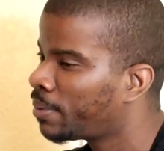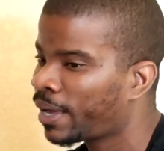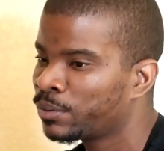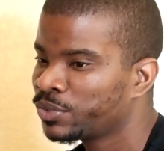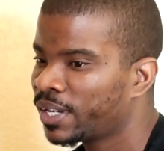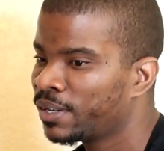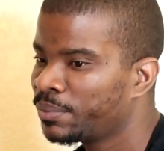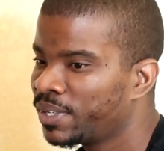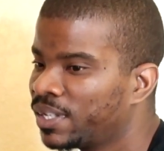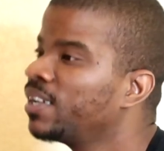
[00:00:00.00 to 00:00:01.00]
I was like, I'm drinking
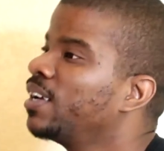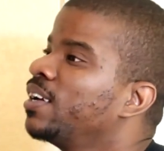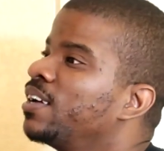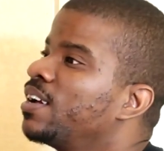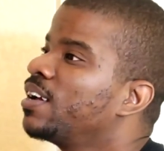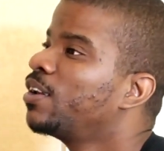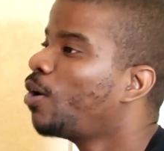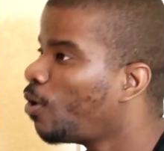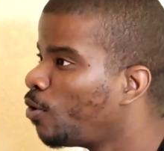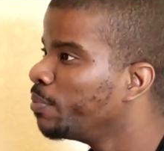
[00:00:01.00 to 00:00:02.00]
a beer.
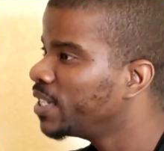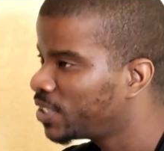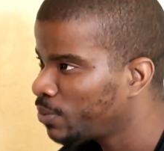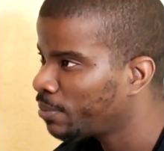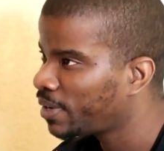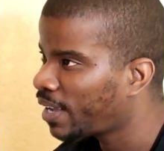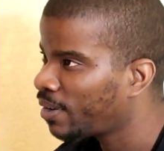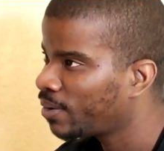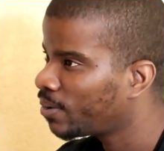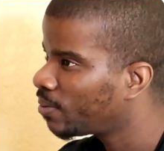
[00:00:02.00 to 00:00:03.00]
The old me, she would have been
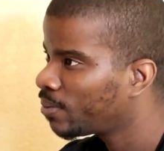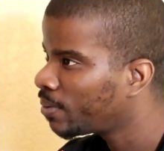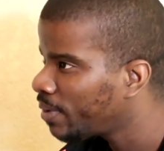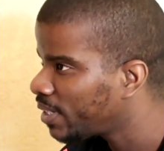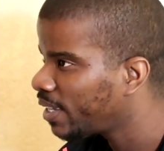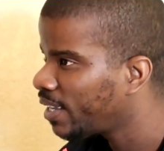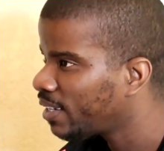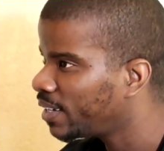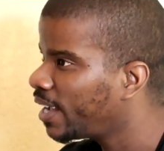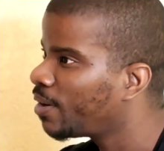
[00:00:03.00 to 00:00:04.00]
like, what the
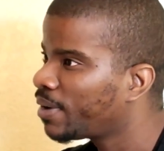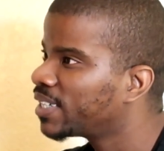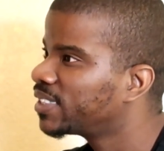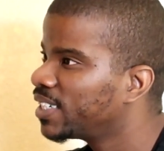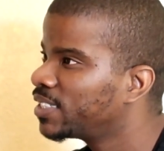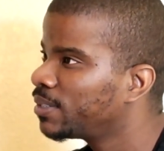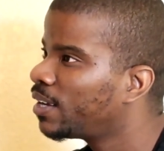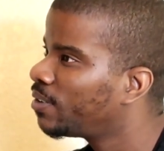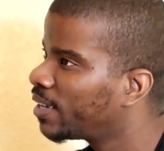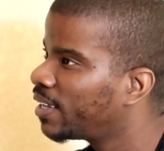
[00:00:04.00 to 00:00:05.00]
heck? Now when I say it, she's
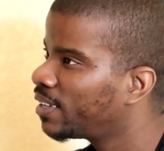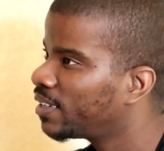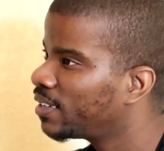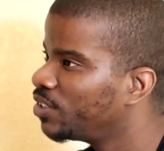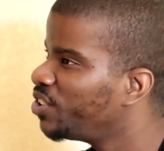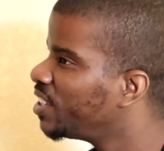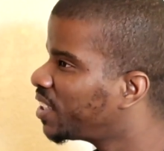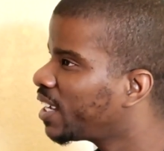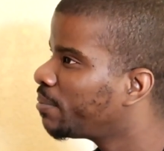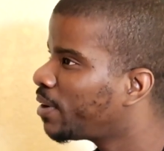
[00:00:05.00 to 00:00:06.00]
like, okay, you
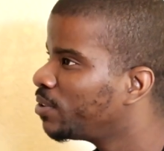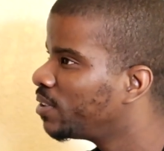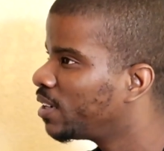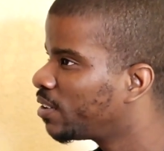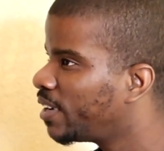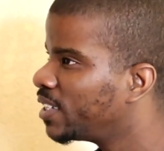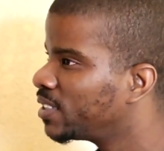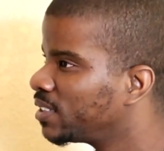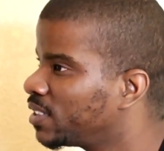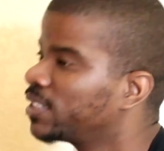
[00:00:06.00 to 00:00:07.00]
ain't thinking about doing nothing
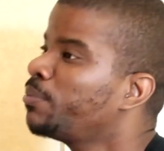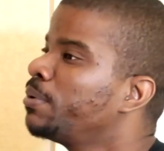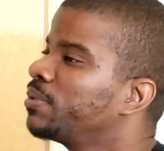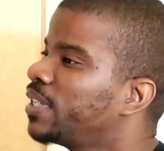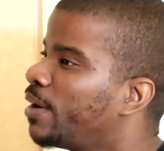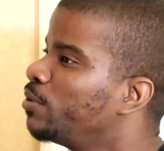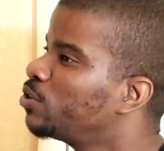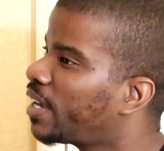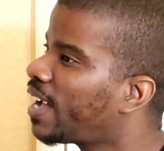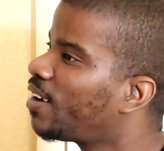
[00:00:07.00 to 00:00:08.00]
crazy. Because some people think when
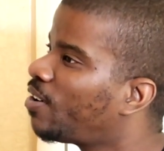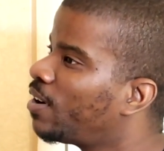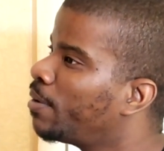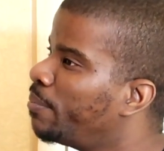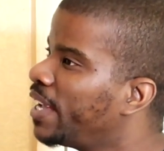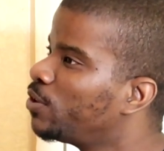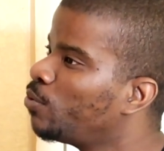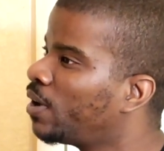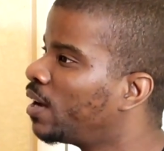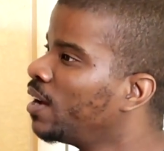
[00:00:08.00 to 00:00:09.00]
you drink alcohol, it'll make
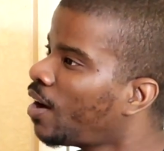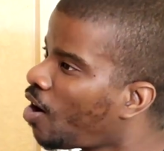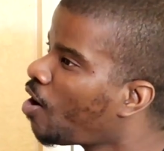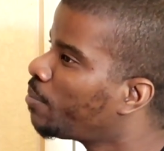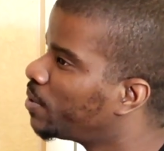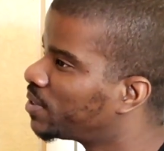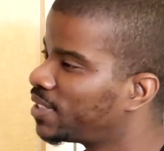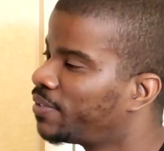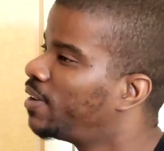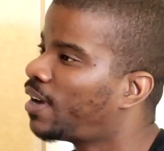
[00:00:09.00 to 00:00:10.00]
you wanna harm
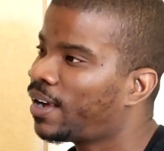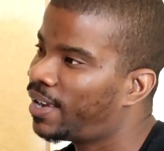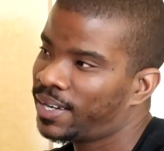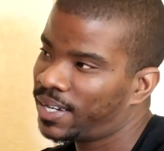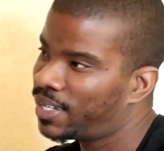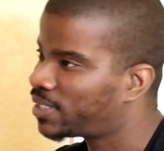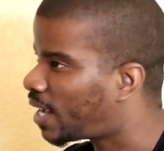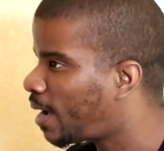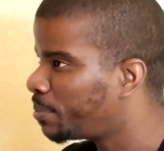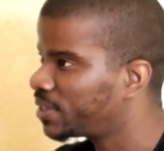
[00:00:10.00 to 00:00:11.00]
yourself. It, it's
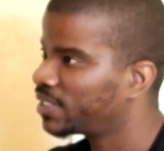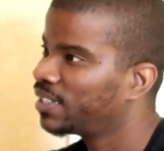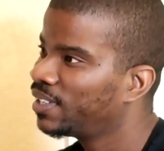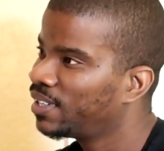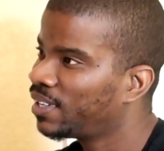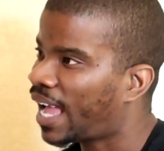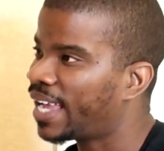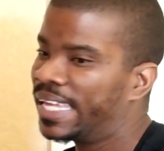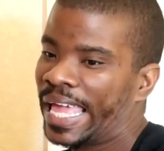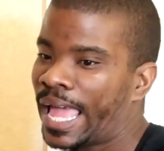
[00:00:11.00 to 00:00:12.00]
the opposite.
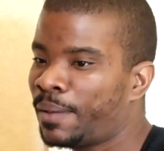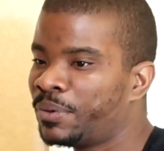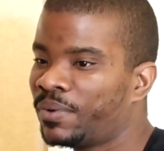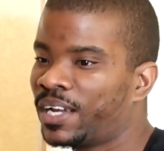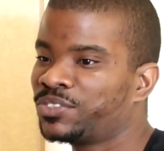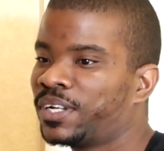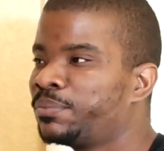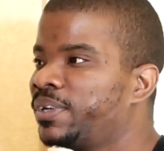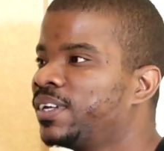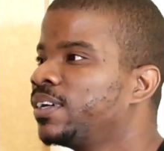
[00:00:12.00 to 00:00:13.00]
I get happy when I
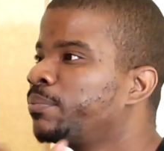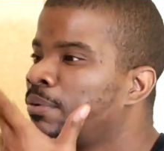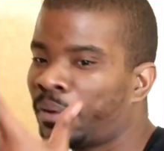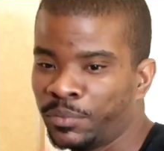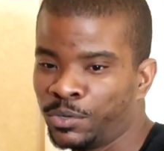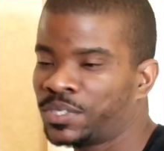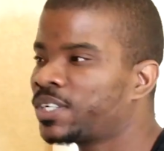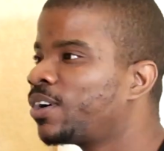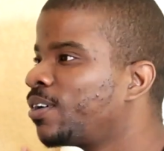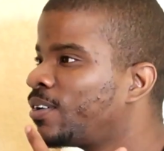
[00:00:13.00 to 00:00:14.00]
drink beer, put my
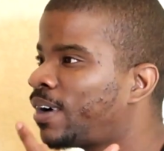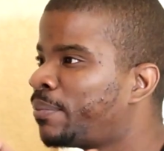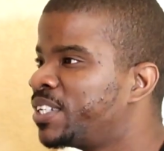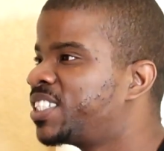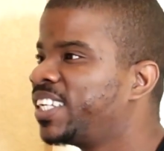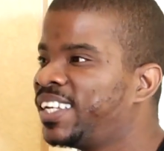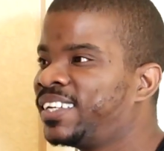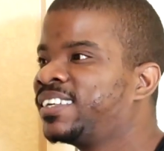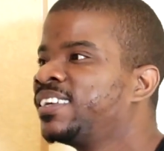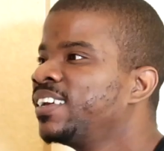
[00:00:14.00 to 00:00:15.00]
music on, I be
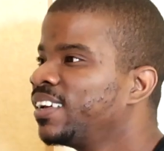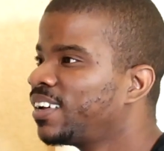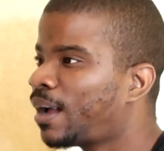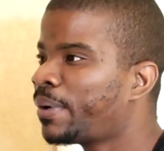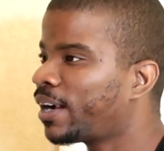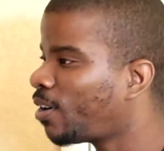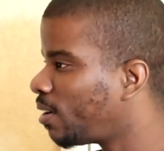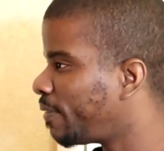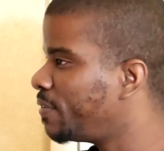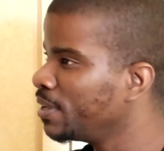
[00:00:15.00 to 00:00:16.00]
singing. I might
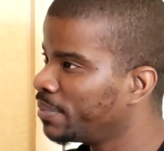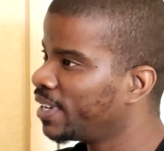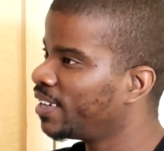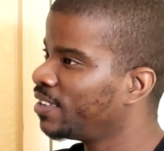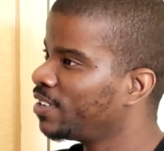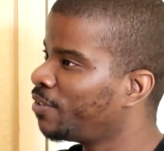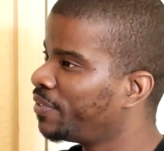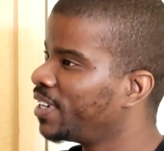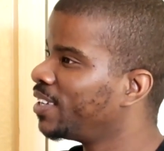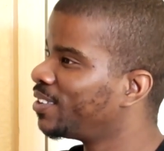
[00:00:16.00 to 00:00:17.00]
call a female, you know,
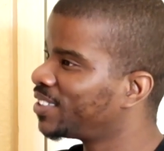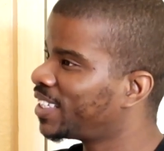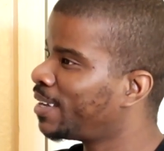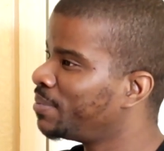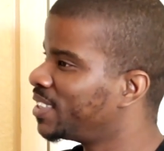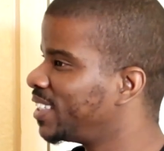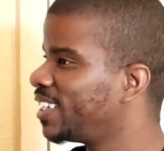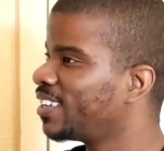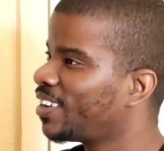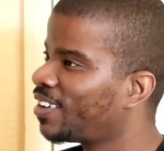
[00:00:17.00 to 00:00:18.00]
video chat, be
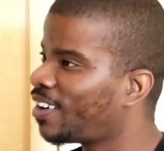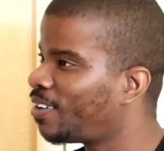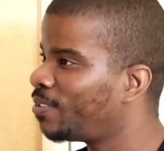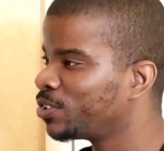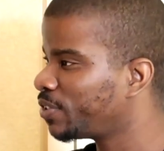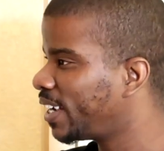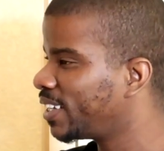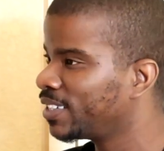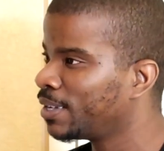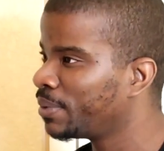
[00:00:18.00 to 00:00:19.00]
singing to her. I don't
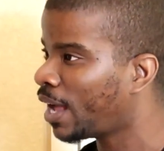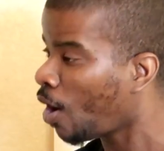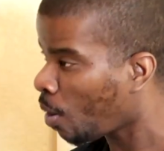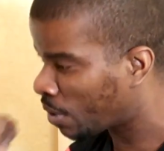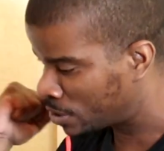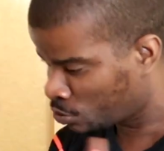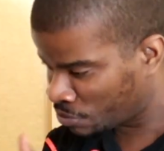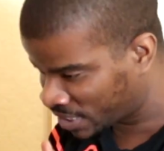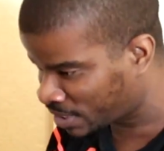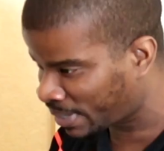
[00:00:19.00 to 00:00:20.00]
drink and then be like, oh, I want to
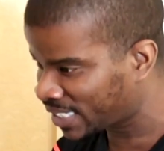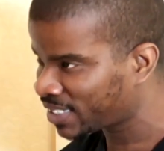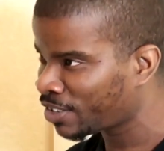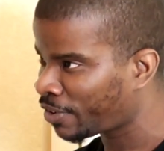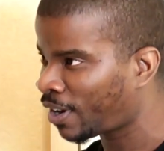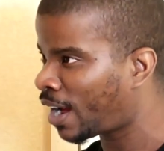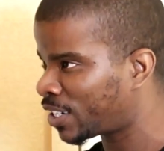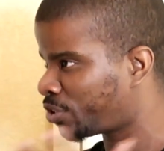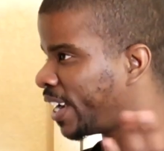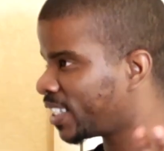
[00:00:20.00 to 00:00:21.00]
do this to myself, or
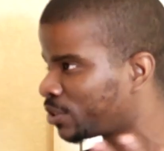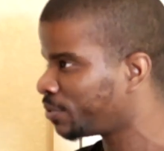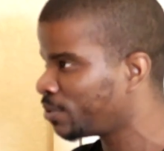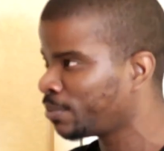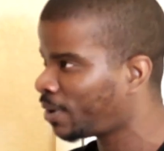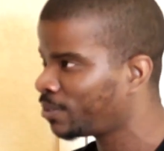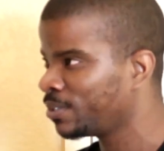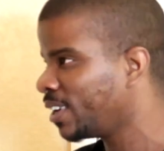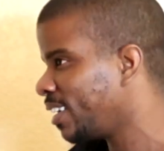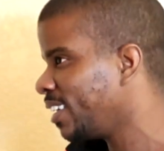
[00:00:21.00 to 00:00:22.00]
I ah, trash the room. I
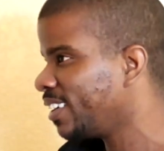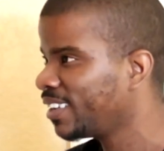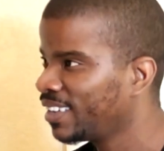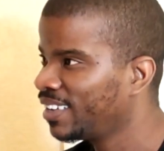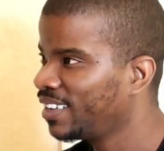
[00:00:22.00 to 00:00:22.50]
don't do none of that.